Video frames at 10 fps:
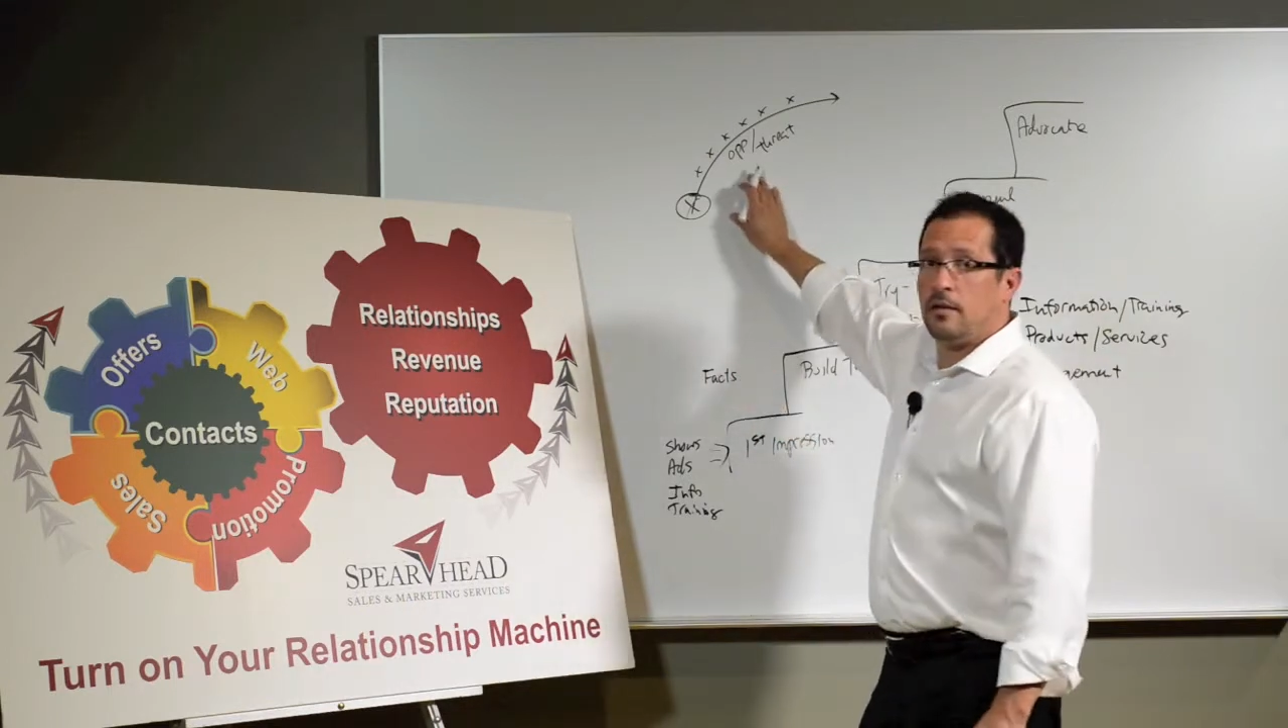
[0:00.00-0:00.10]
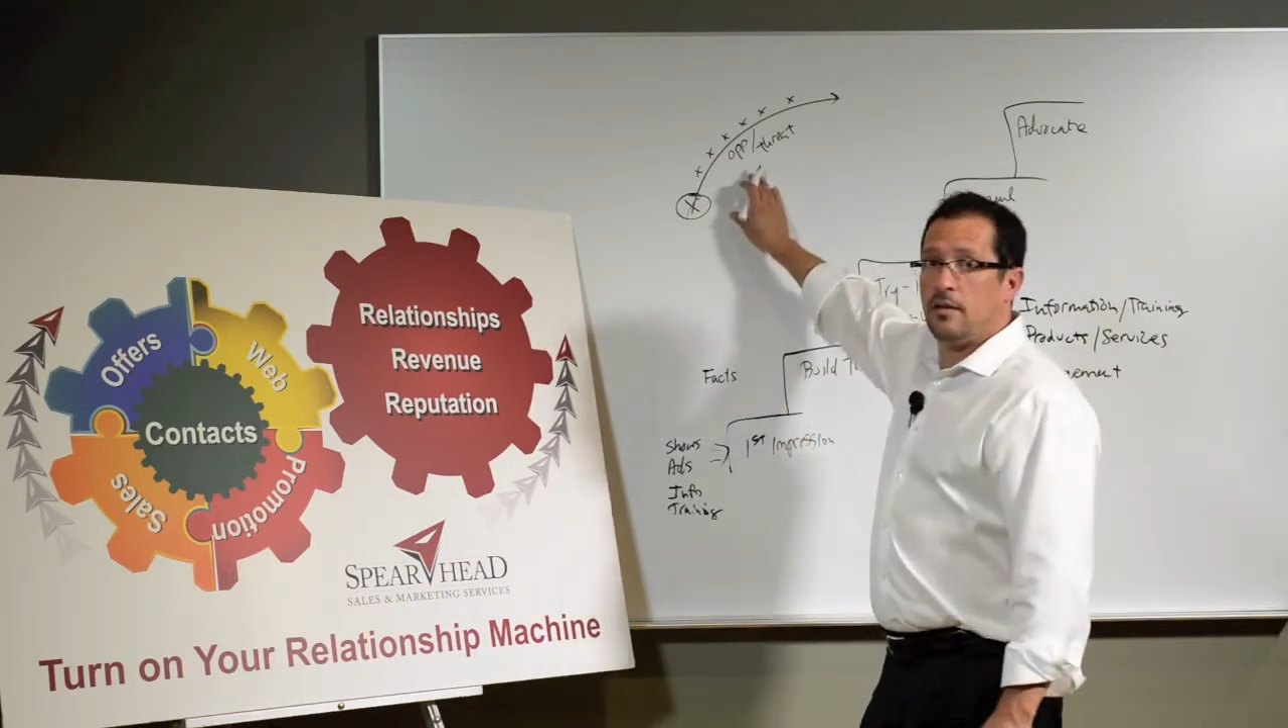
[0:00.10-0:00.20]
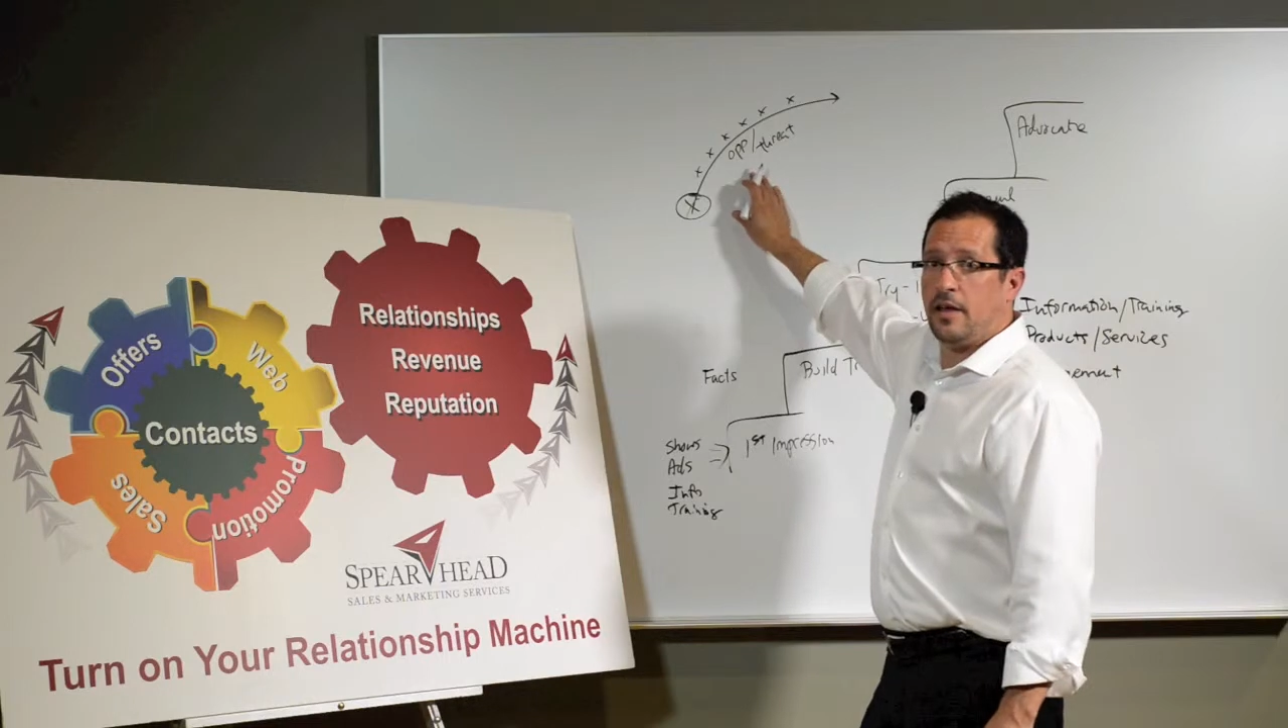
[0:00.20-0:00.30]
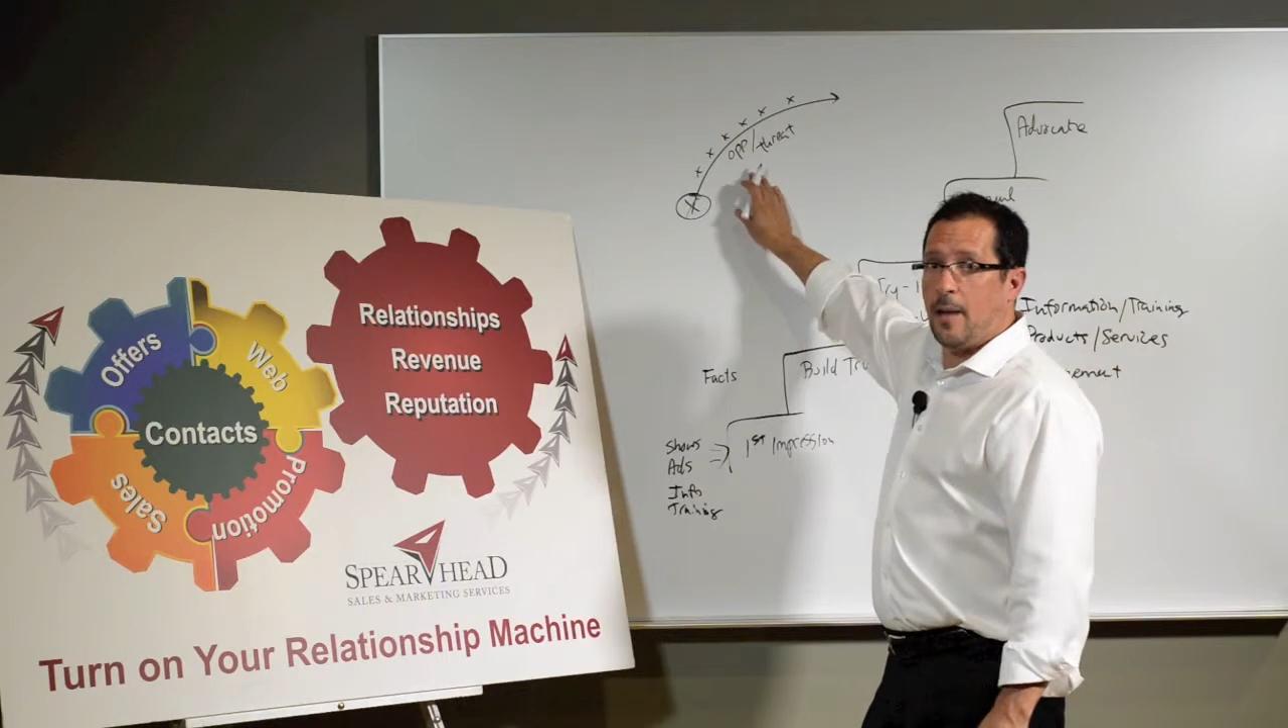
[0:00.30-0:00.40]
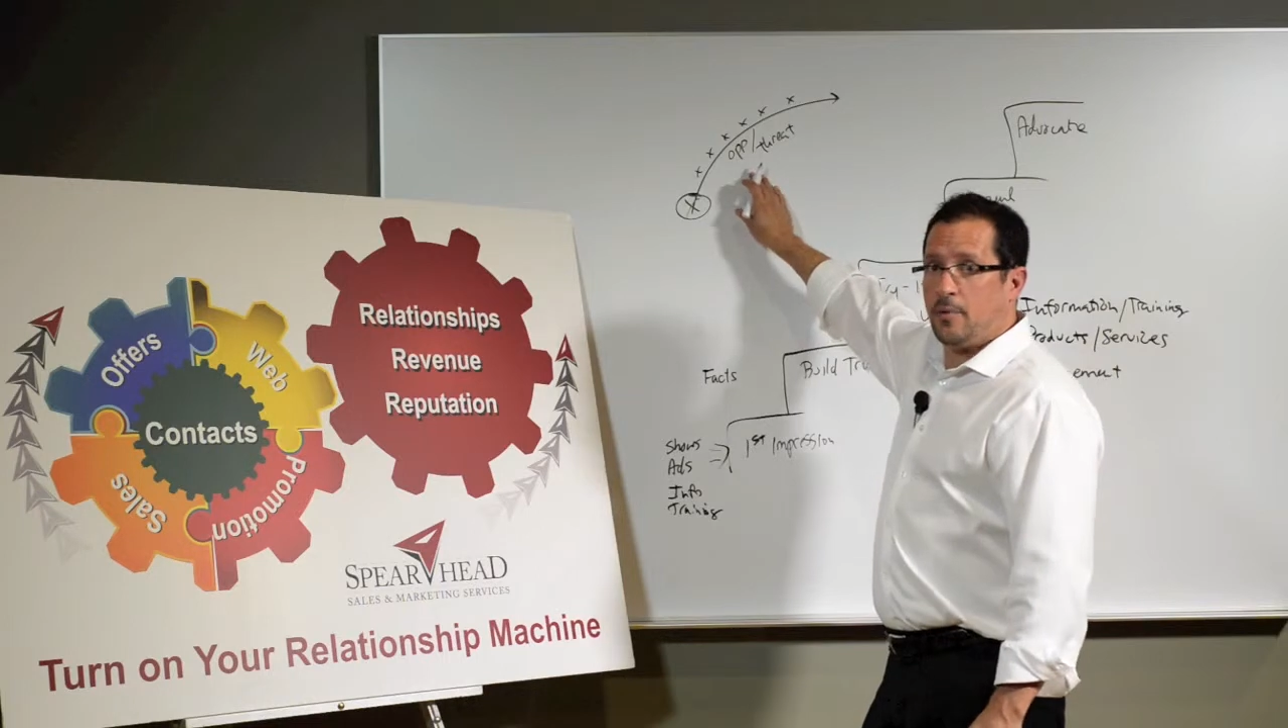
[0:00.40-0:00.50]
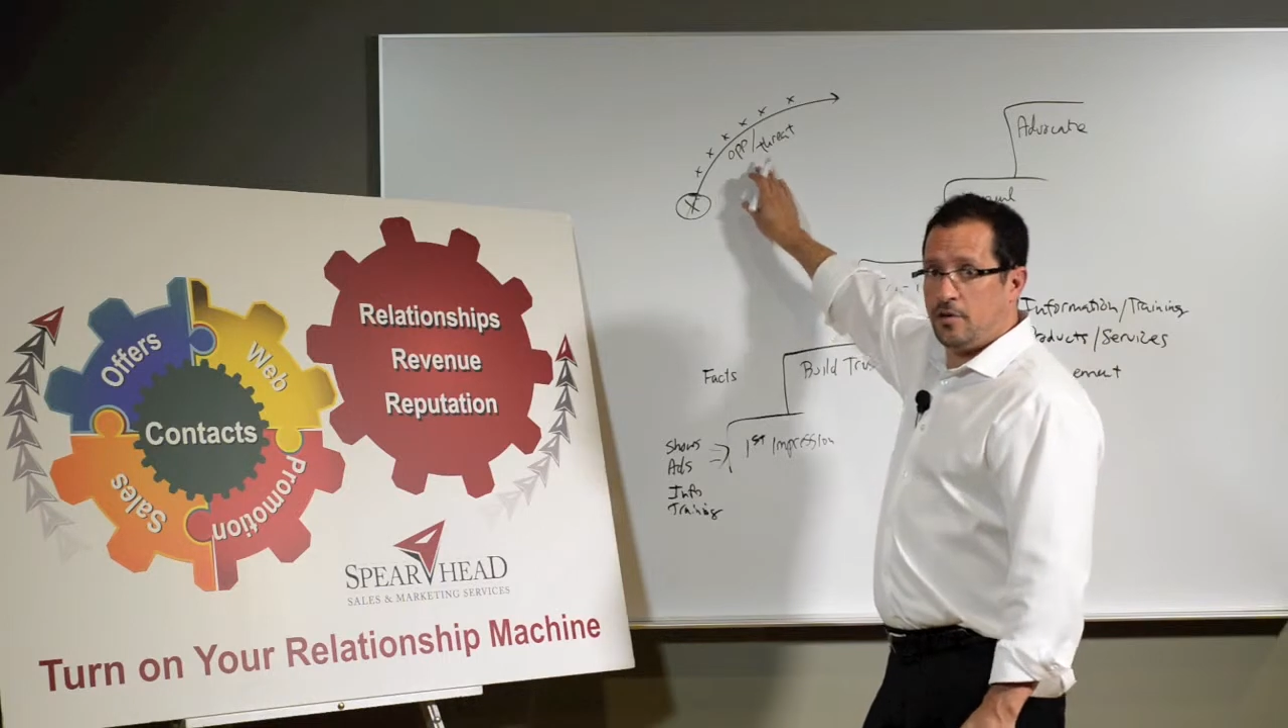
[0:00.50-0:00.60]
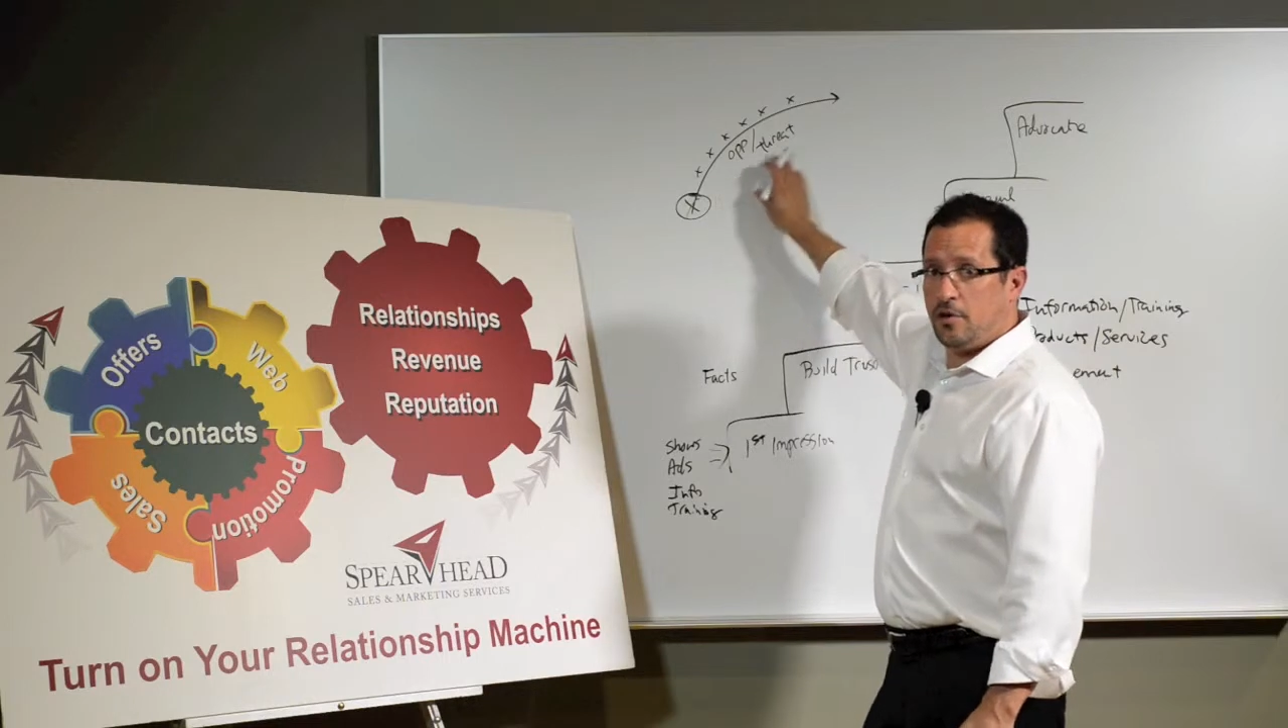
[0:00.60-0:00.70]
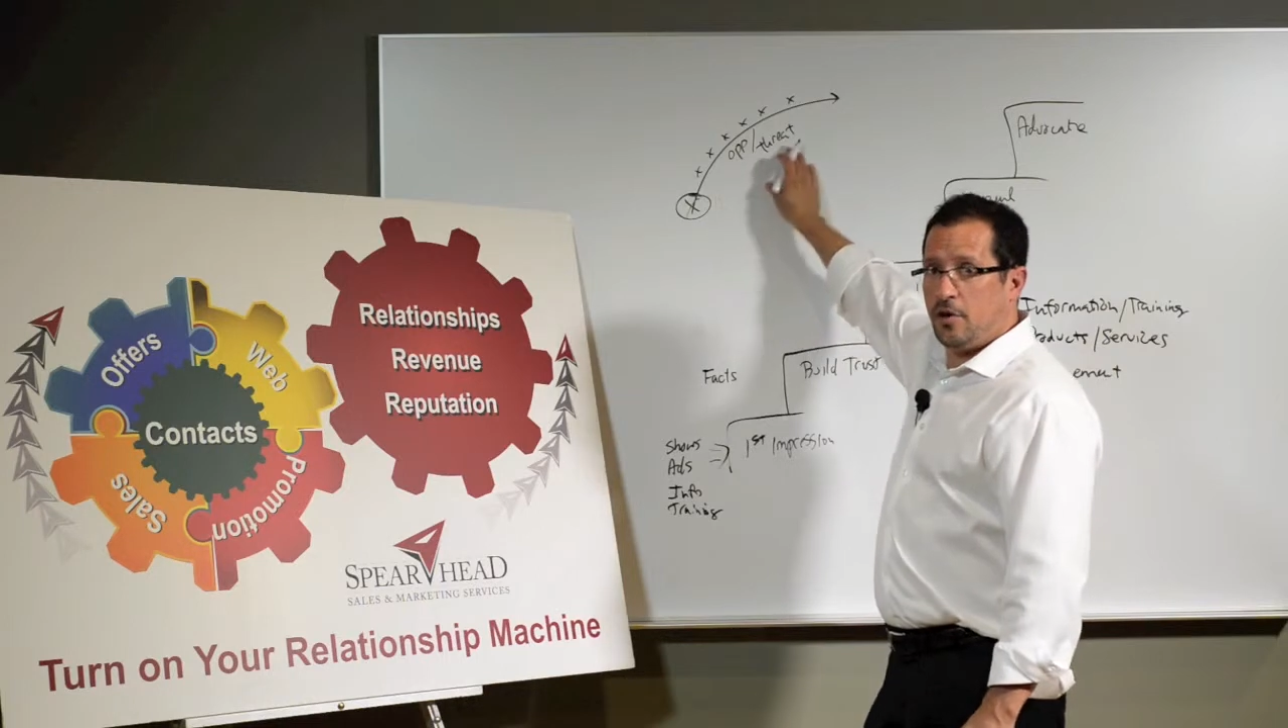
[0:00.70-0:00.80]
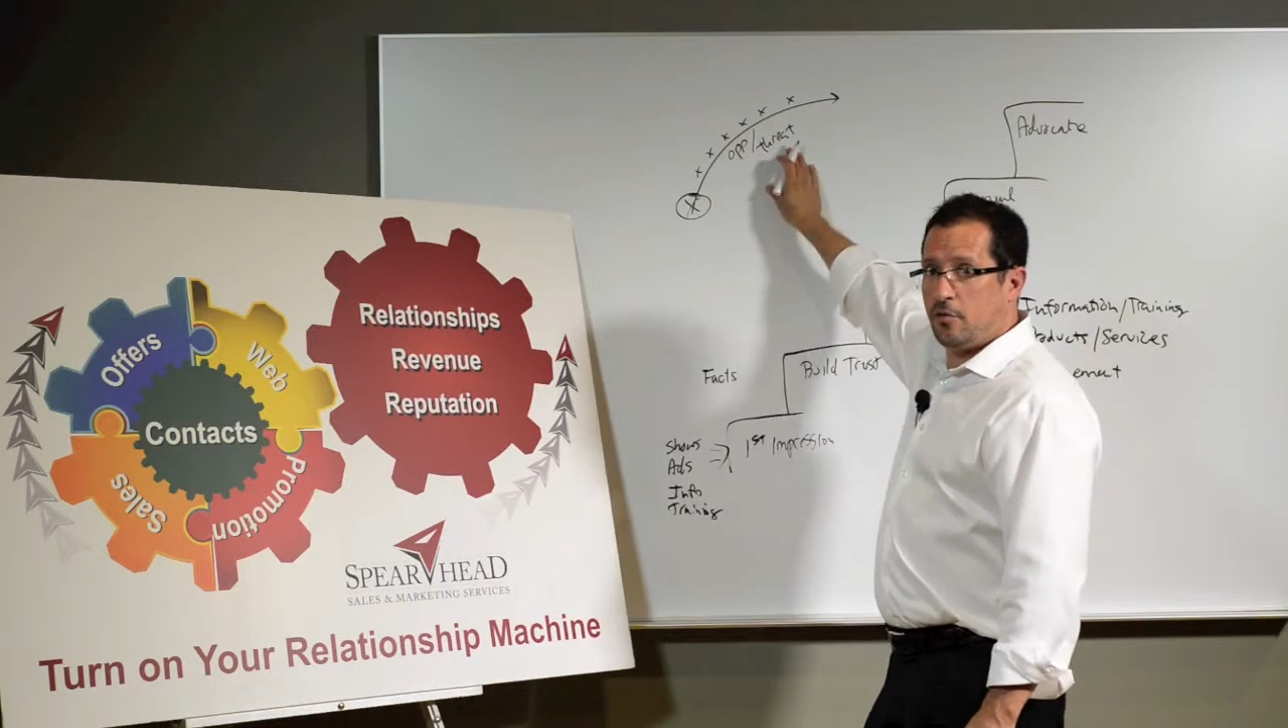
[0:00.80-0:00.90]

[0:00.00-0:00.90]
the opportunity